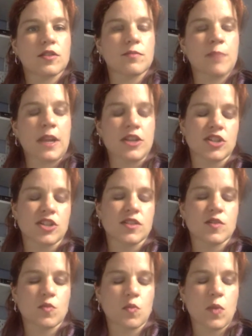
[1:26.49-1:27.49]

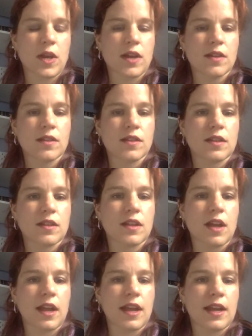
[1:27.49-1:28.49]
patients with
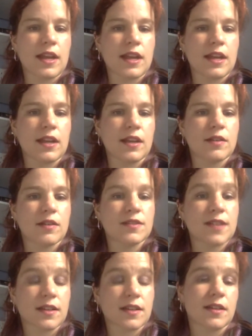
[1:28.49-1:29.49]
a
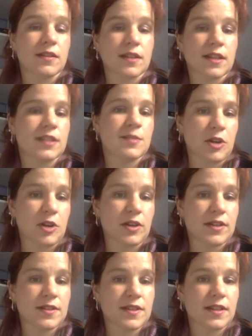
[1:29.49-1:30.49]
psychedelic
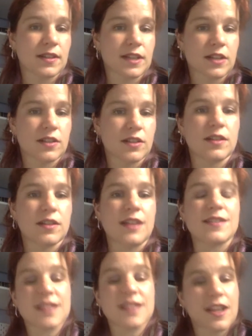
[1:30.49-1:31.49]
experience in a legal
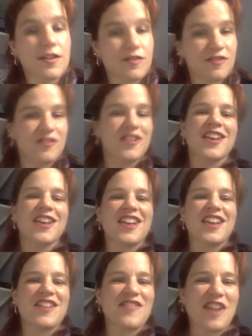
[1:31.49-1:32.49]
and safe
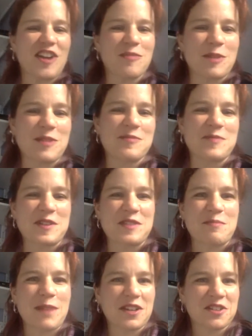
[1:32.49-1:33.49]
environment with
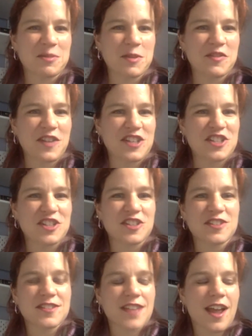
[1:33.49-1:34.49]
medical
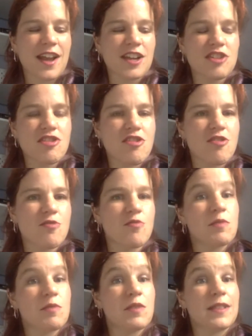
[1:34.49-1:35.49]
professionals. I know
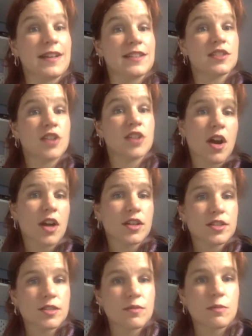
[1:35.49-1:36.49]
when we last
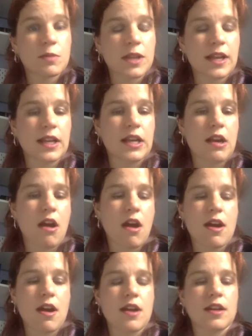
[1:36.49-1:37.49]
talked, you were planning
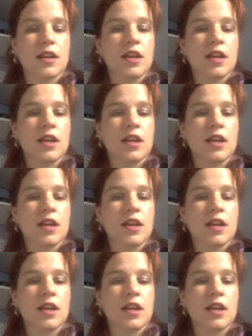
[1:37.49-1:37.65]
on